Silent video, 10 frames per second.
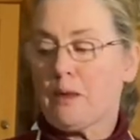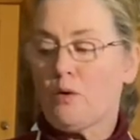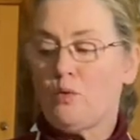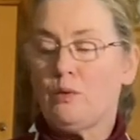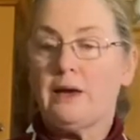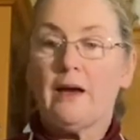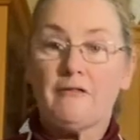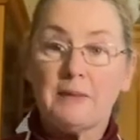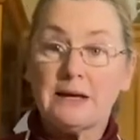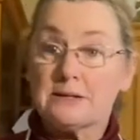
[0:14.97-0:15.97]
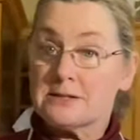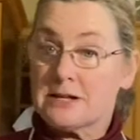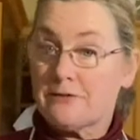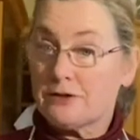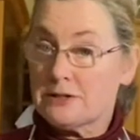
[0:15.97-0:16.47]
We have made it
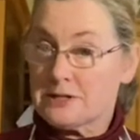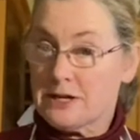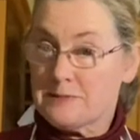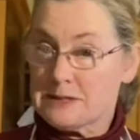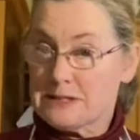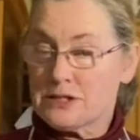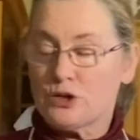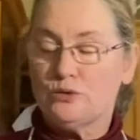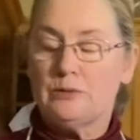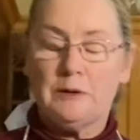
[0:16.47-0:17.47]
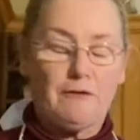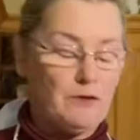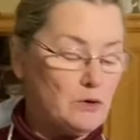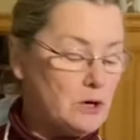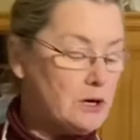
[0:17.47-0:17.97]
several times in school
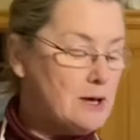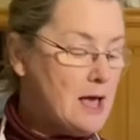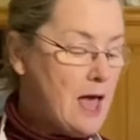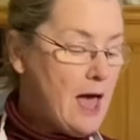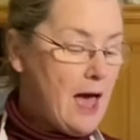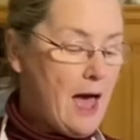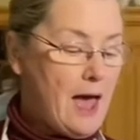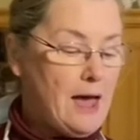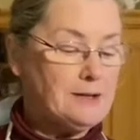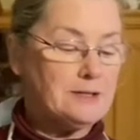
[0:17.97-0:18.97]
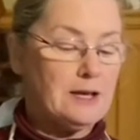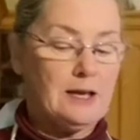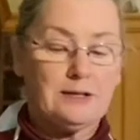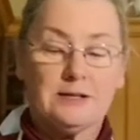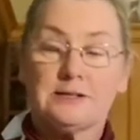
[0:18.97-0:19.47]
before, and
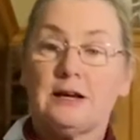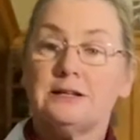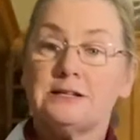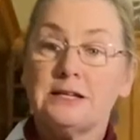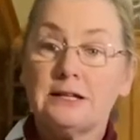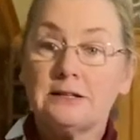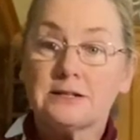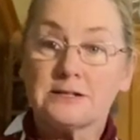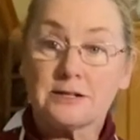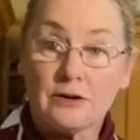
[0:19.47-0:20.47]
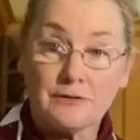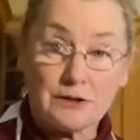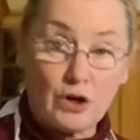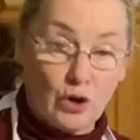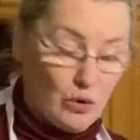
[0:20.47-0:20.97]
it is ideal to serve it
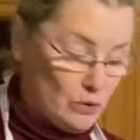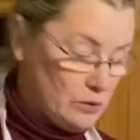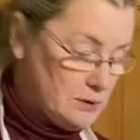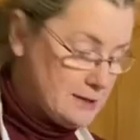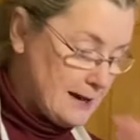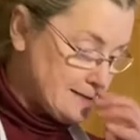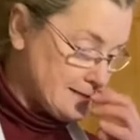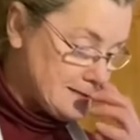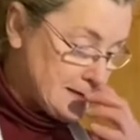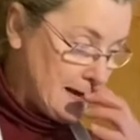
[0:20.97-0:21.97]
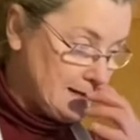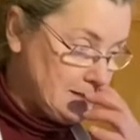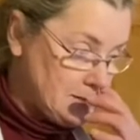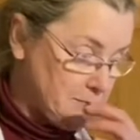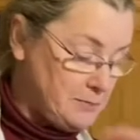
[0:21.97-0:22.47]
cold as a salad
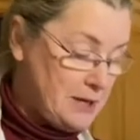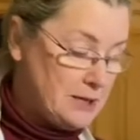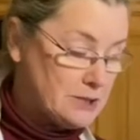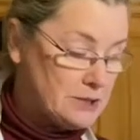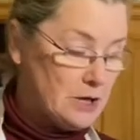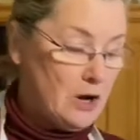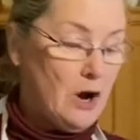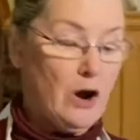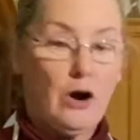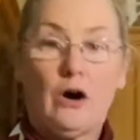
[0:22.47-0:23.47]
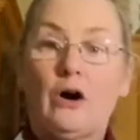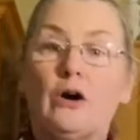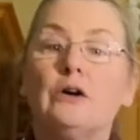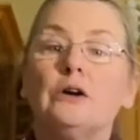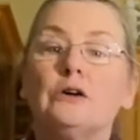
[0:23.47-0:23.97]
meat
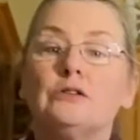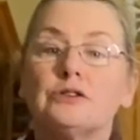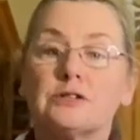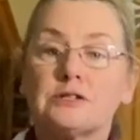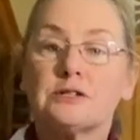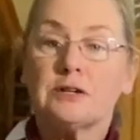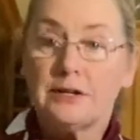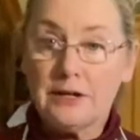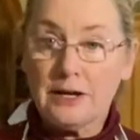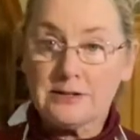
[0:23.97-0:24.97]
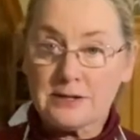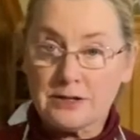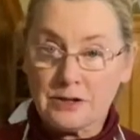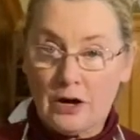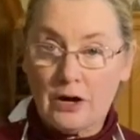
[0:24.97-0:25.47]
or just nice and
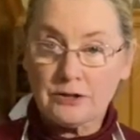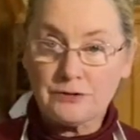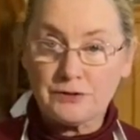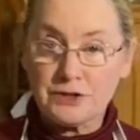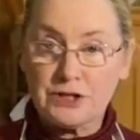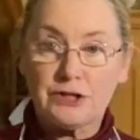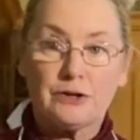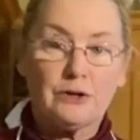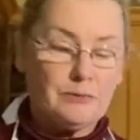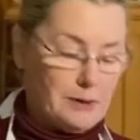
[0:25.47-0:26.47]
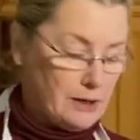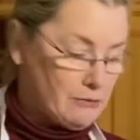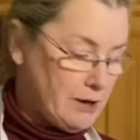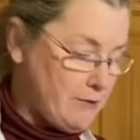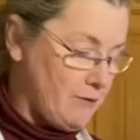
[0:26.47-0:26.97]
hot for dinner. Make
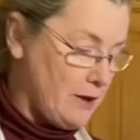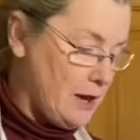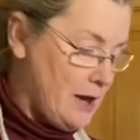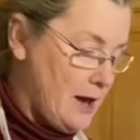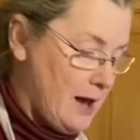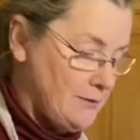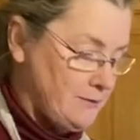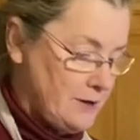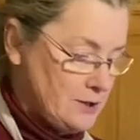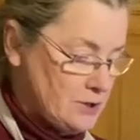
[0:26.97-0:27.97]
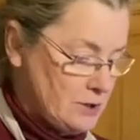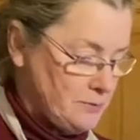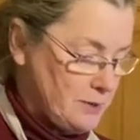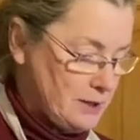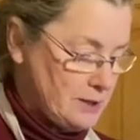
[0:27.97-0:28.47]
gravy and veg and
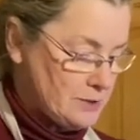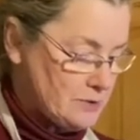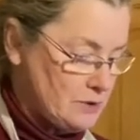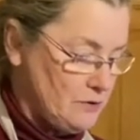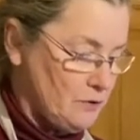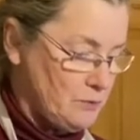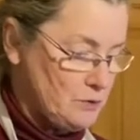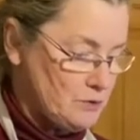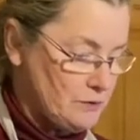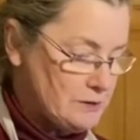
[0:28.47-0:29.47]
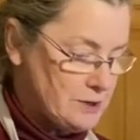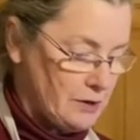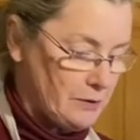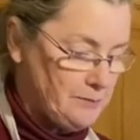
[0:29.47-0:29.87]
potatoes and you have a beautiful dinner.